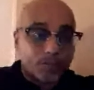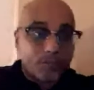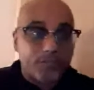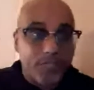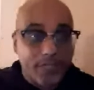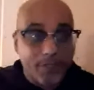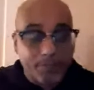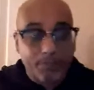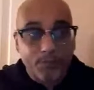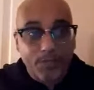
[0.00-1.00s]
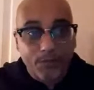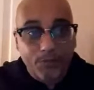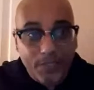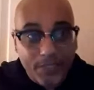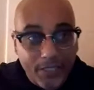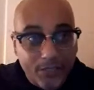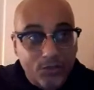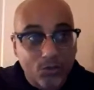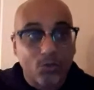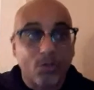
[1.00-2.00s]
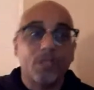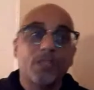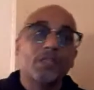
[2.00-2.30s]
to set up in front of their store